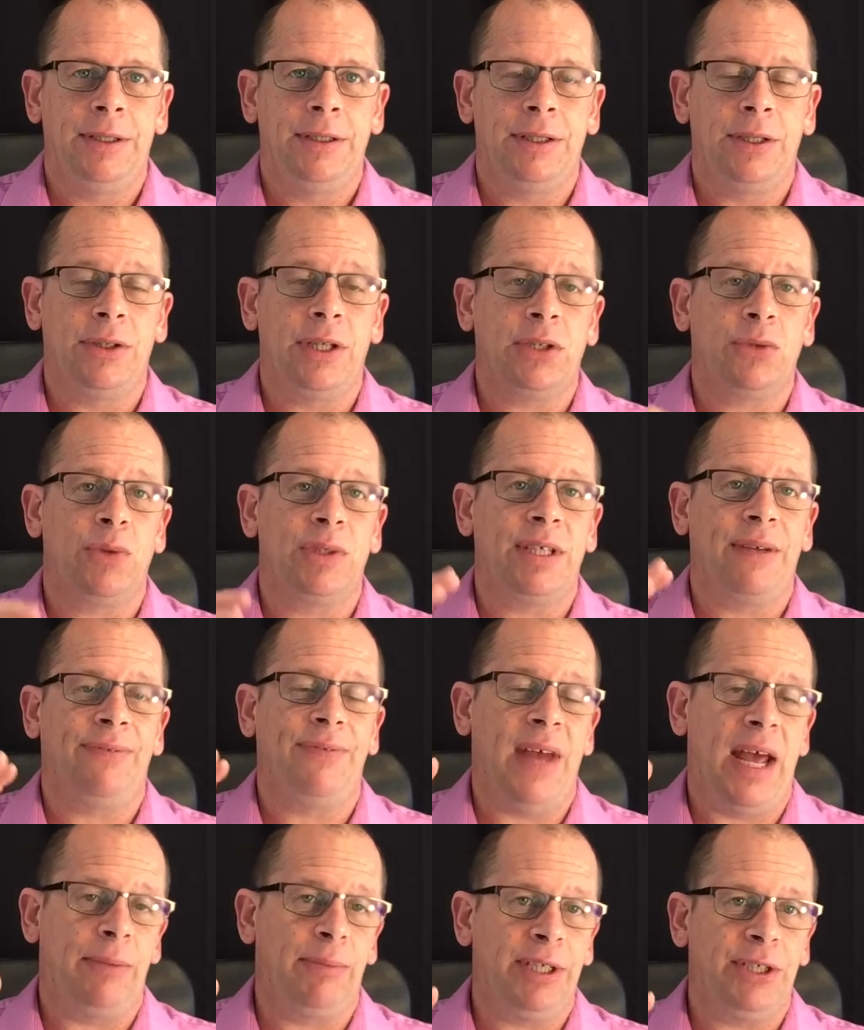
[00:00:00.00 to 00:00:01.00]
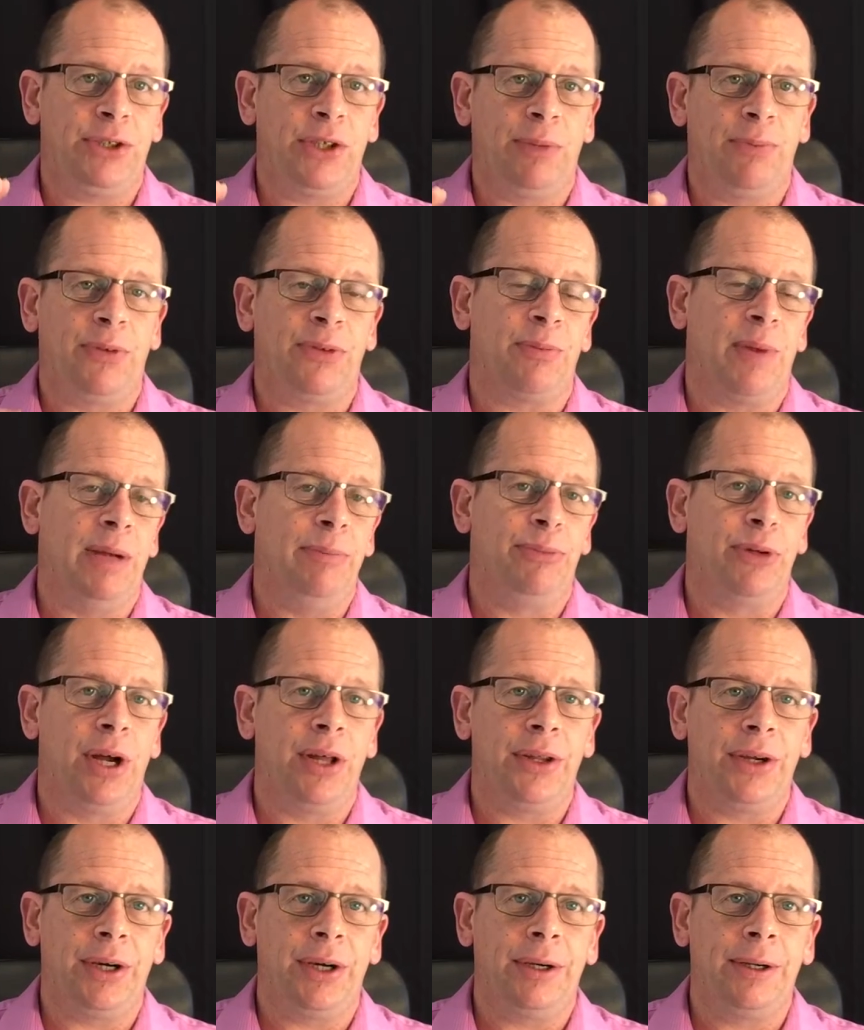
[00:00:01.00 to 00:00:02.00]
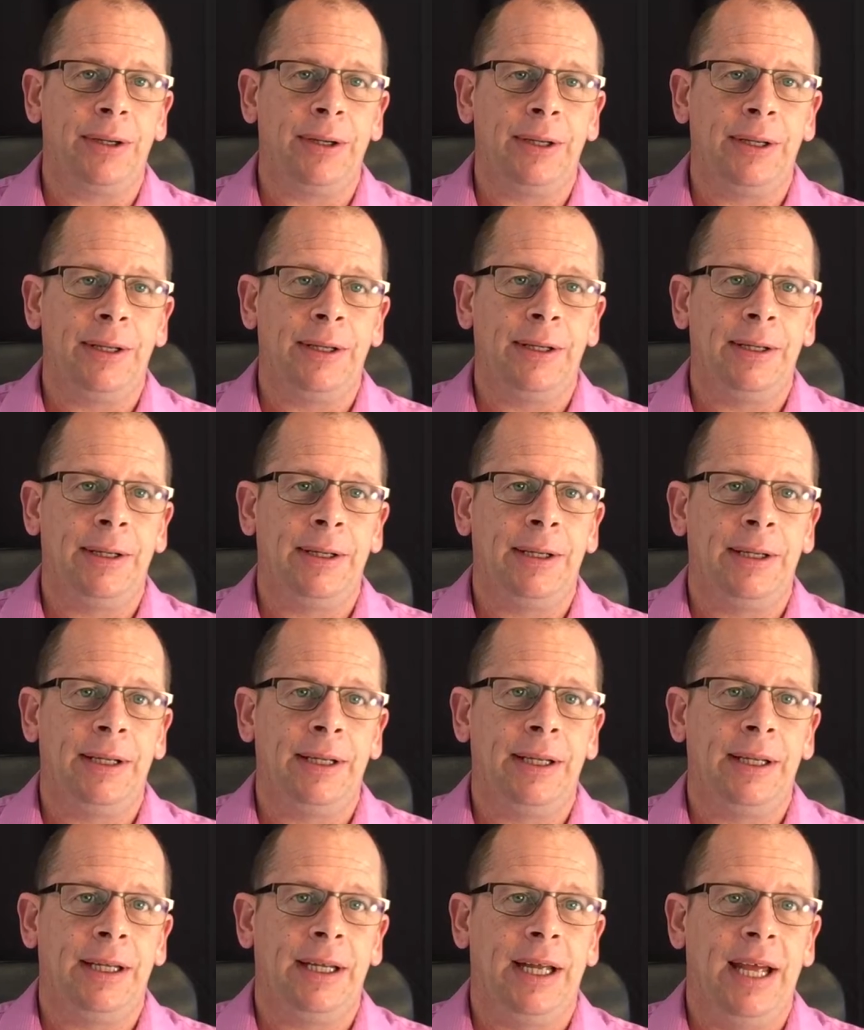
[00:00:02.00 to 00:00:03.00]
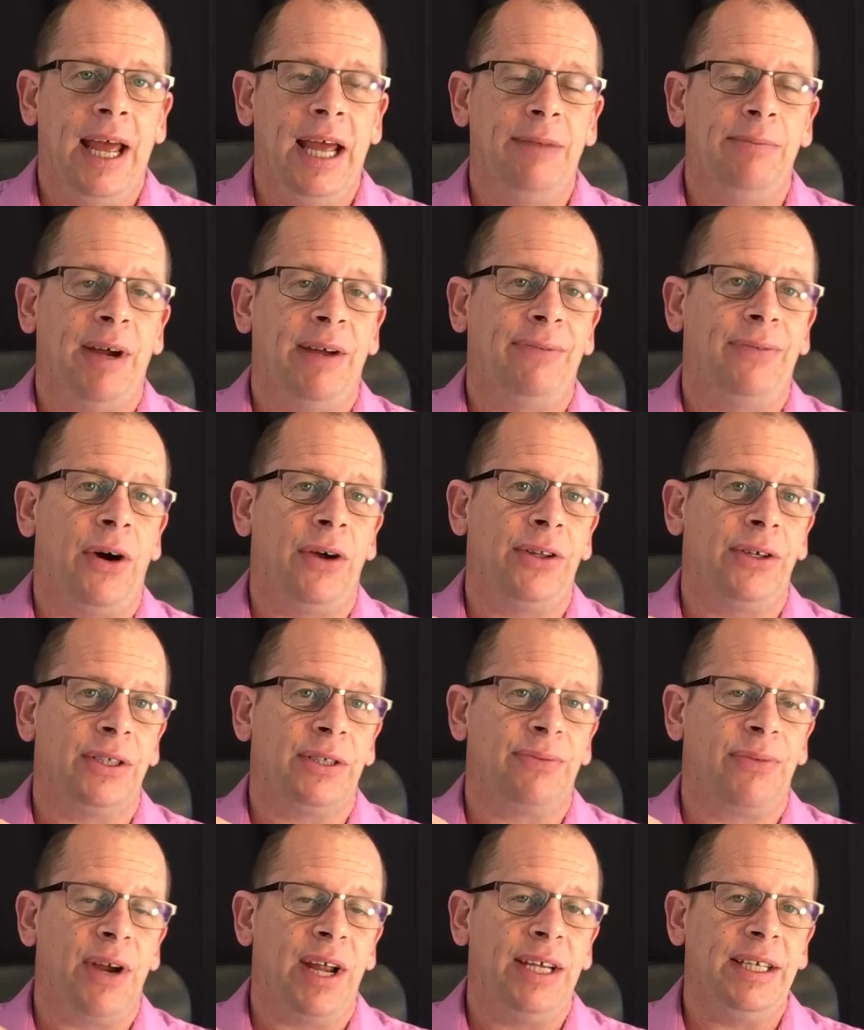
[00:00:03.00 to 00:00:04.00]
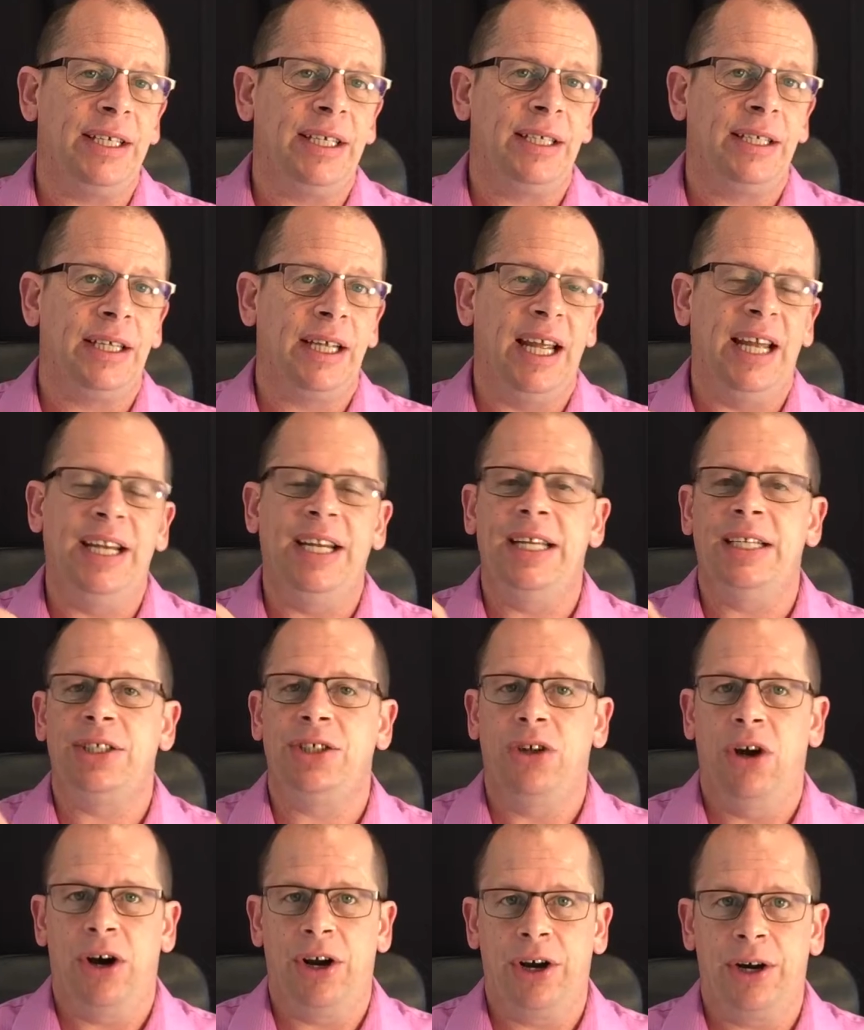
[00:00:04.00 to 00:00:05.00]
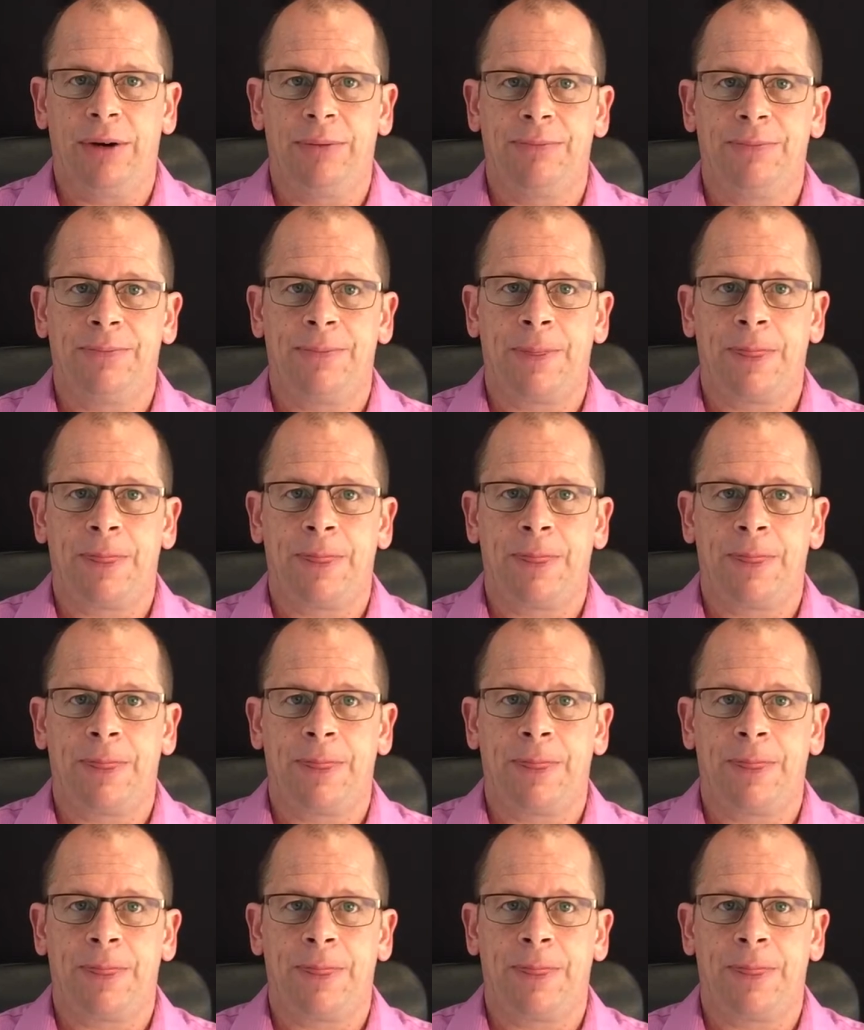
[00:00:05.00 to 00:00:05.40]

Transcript: So this was a family trip with my brother and my father's friend and his daughter.